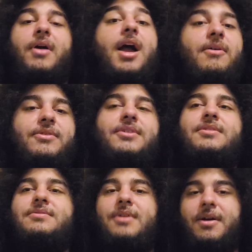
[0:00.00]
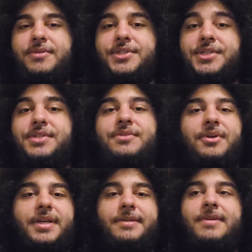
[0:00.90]
Alva obviously is
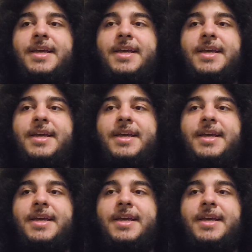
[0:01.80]
very,